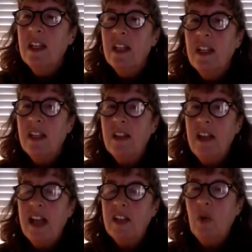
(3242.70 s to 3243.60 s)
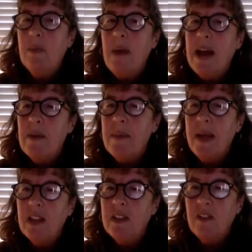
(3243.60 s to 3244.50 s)
the actual
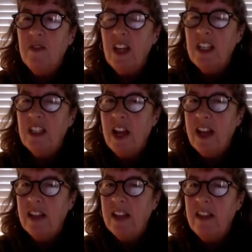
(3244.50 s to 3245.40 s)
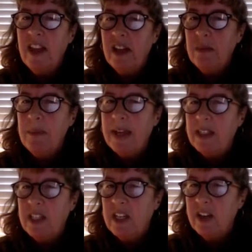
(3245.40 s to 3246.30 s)
biomass of fungi than in
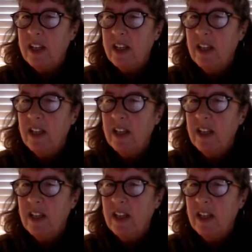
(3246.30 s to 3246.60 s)
bacteria.